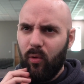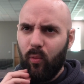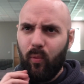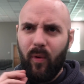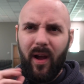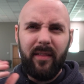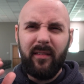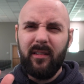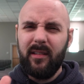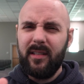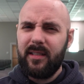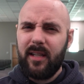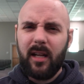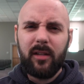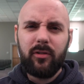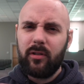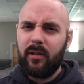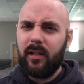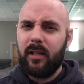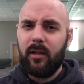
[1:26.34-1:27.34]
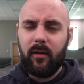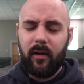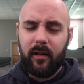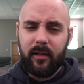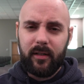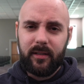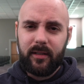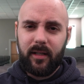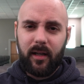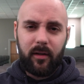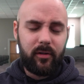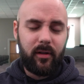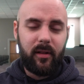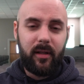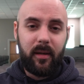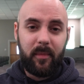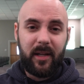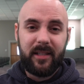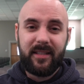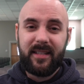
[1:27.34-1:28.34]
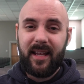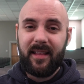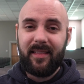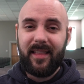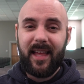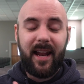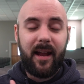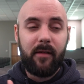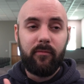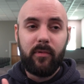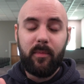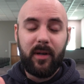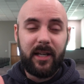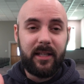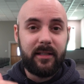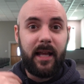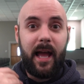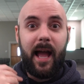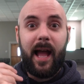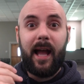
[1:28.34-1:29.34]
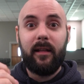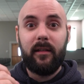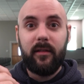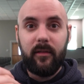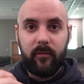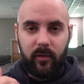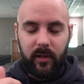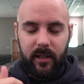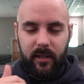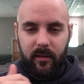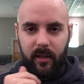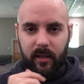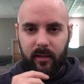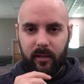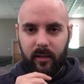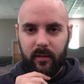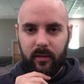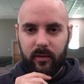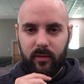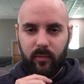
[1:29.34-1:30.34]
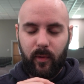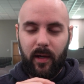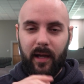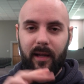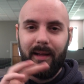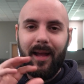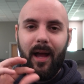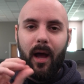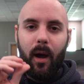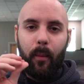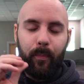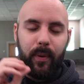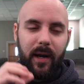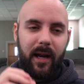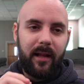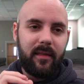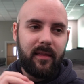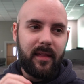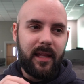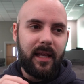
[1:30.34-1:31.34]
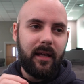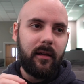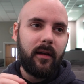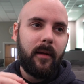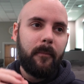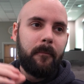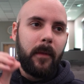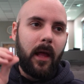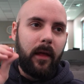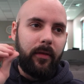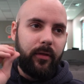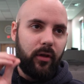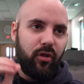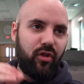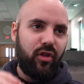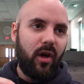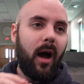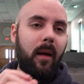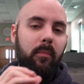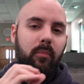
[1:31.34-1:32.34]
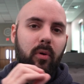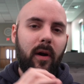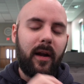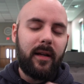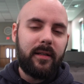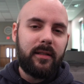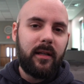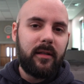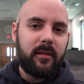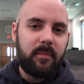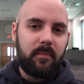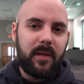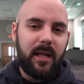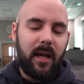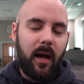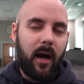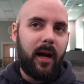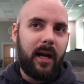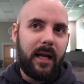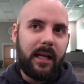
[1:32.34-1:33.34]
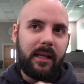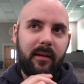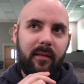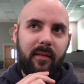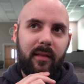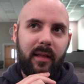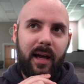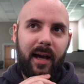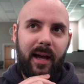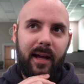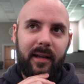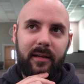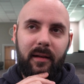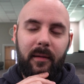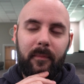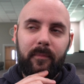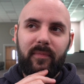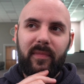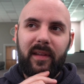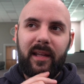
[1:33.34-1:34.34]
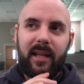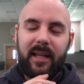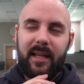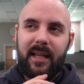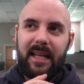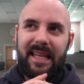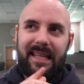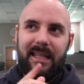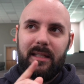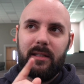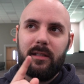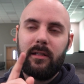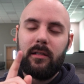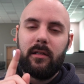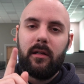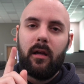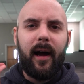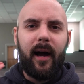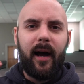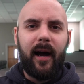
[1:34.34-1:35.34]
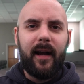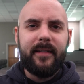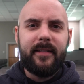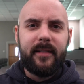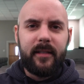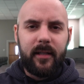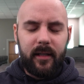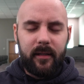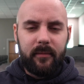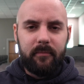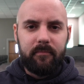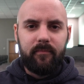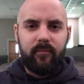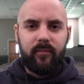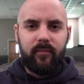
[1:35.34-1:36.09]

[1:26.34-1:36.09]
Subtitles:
whether intentionally or unintentionally, I'm not saying that everybody's actively thinking this way, but I think the thought process behind that is, I see